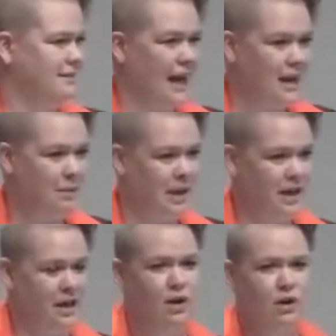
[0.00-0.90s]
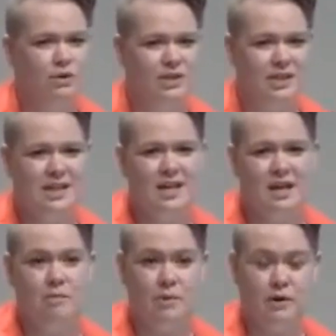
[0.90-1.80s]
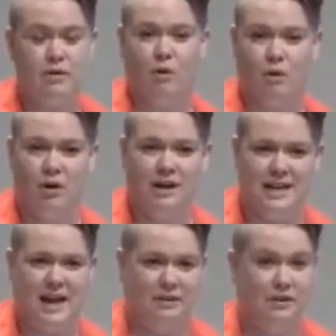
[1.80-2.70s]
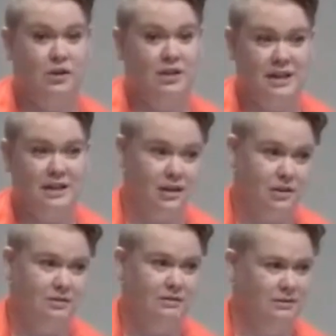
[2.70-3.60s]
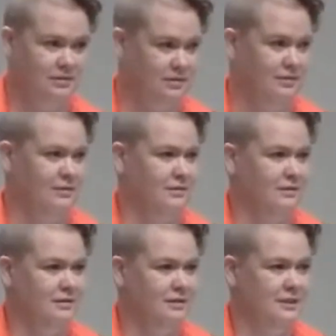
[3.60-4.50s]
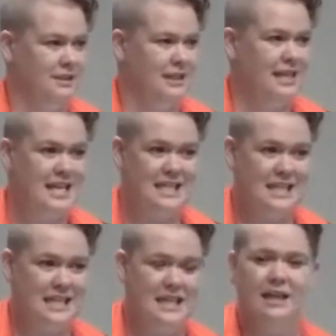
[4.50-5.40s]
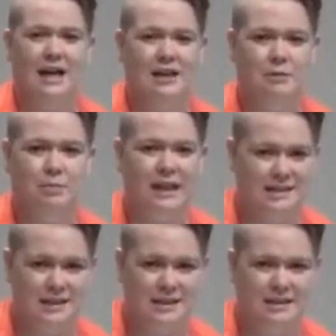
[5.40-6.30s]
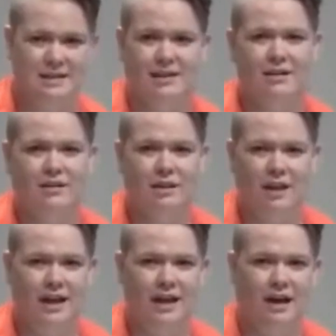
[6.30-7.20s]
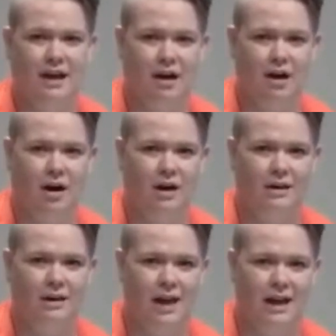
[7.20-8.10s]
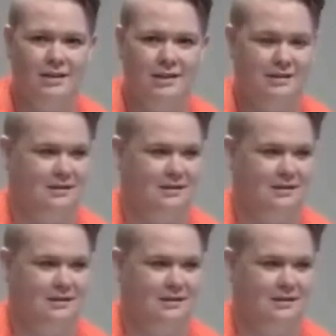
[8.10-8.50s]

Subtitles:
Anybody who's attended a birth or a death could tell you. Easy and pleasant, they are not.